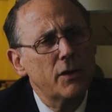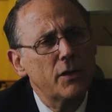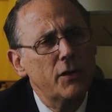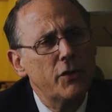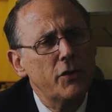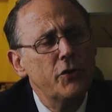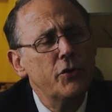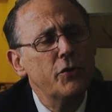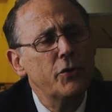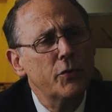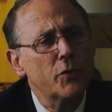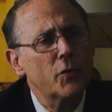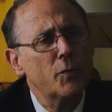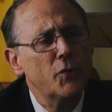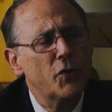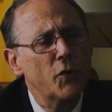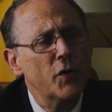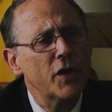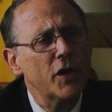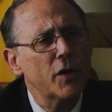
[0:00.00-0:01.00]
You knew you were
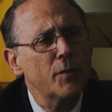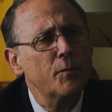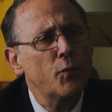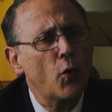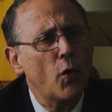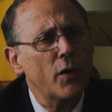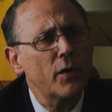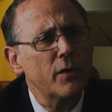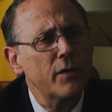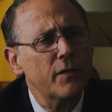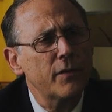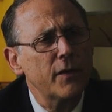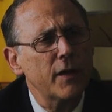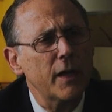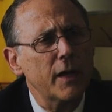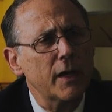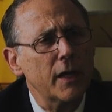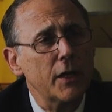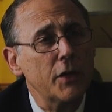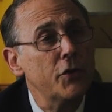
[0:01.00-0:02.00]
doing an important
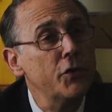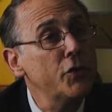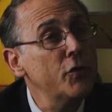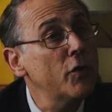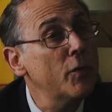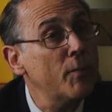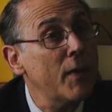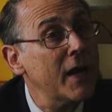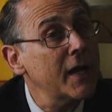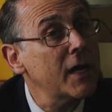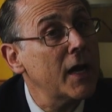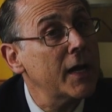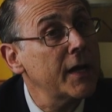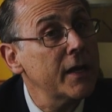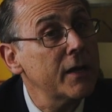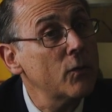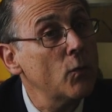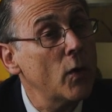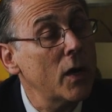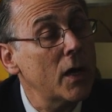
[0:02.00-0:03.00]
thing, and you knew it might not end